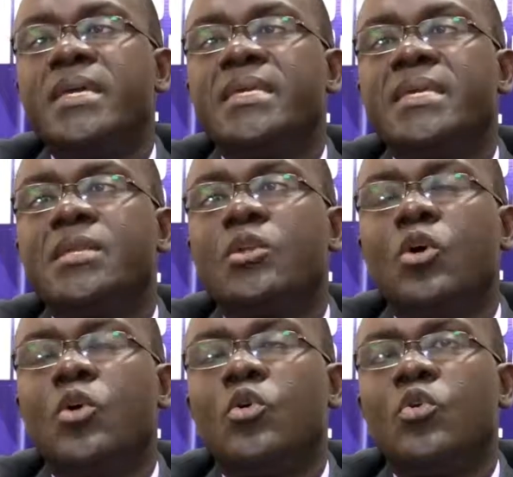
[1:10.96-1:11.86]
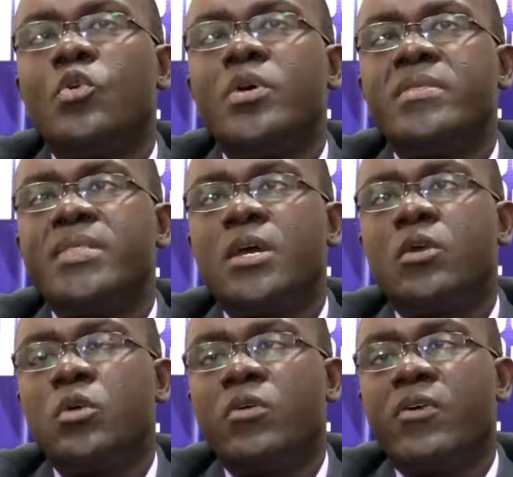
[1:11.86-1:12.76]
the
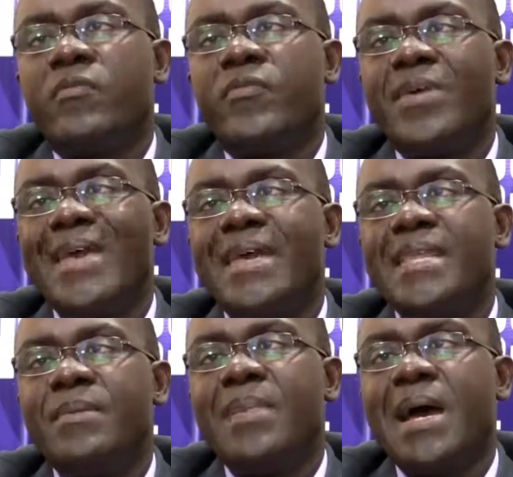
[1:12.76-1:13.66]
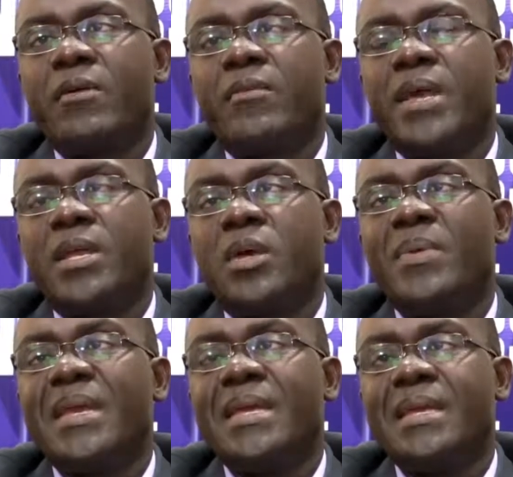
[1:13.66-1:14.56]
growth of any
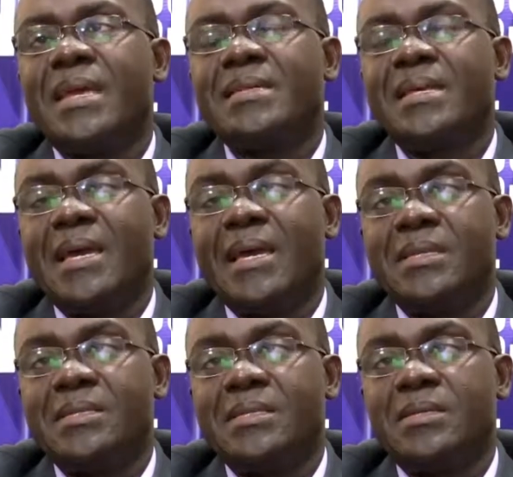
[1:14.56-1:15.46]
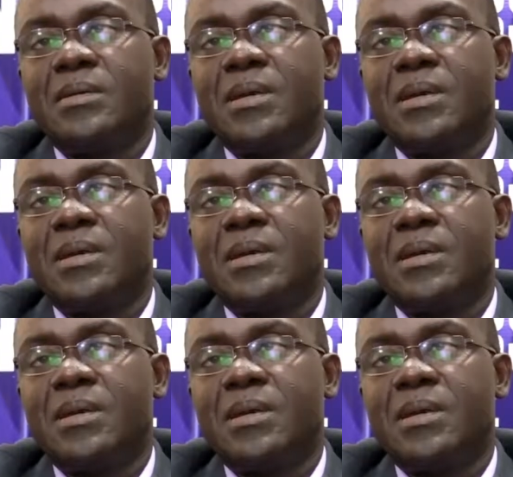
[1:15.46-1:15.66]
macroeconomic indicator is